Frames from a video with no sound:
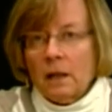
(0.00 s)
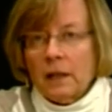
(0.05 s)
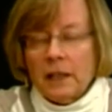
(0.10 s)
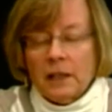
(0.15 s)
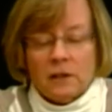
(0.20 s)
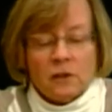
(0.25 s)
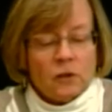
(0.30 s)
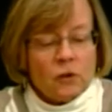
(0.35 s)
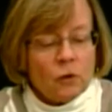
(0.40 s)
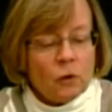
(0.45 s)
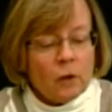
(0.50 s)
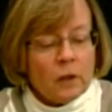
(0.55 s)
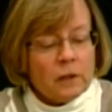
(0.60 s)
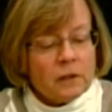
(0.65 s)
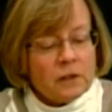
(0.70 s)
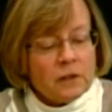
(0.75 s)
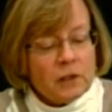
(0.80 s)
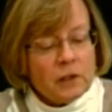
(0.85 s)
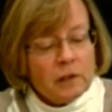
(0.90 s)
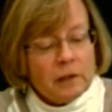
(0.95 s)
its
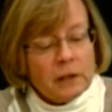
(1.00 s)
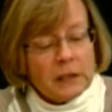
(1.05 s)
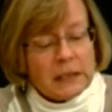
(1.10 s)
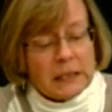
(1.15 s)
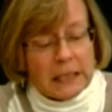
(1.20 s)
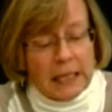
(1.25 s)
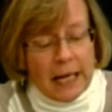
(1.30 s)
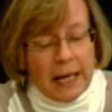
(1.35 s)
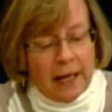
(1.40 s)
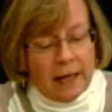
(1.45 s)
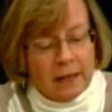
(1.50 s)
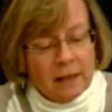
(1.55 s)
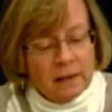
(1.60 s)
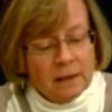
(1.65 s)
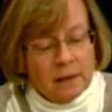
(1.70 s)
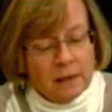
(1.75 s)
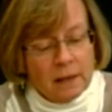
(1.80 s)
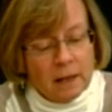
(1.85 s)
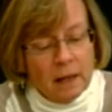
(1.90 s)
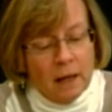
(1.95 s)
source to its
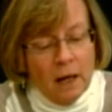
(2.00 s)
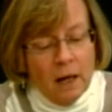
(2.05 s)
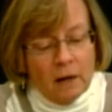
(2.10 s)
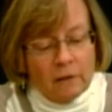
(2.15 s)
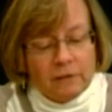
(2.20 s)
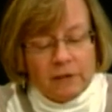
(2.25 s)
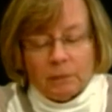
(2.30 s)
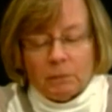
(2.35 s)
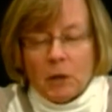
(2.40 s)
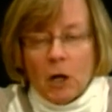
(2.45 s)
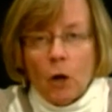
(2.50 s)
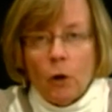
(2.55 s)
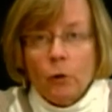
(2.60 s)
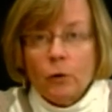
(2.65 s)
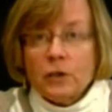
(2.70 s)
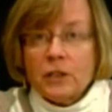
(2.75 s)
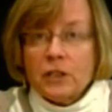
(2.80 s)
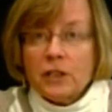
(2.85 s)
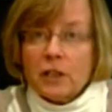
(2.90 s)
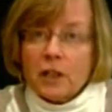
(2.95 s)
end, from
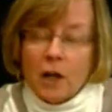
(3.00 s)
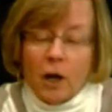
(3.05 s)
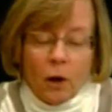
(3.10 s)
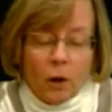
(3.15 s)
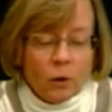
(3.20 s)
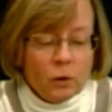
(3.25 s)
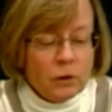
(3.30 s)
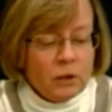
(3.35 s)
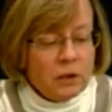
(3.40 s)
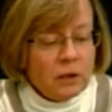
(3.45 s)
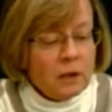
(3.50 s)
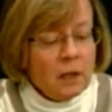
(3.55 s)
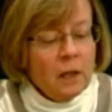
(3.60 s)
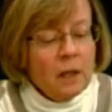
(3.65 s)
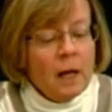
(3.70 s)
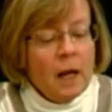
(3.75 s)
coast to coast,